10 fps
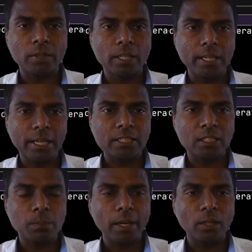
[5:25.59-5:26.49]
where x
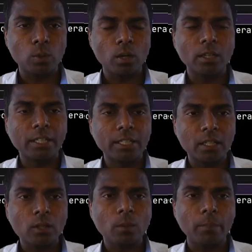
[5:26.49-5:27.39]
is Python
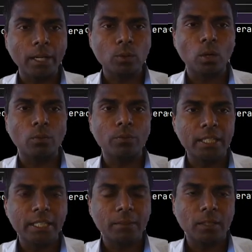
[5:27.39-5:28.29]
literal or Python
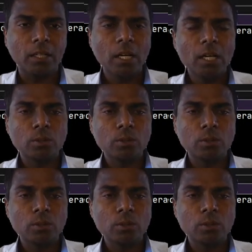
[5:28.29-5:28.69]
variable.